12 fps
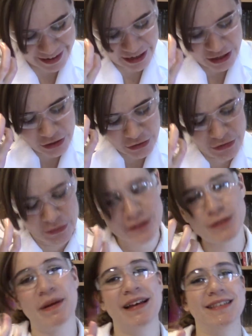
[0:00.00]
a
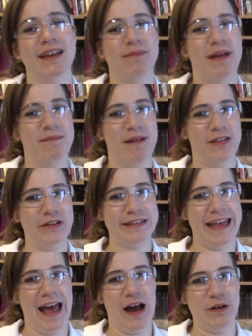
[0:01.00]
huge mess on my mother's
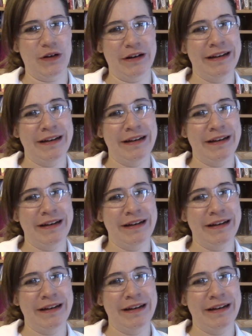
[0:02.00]
counter.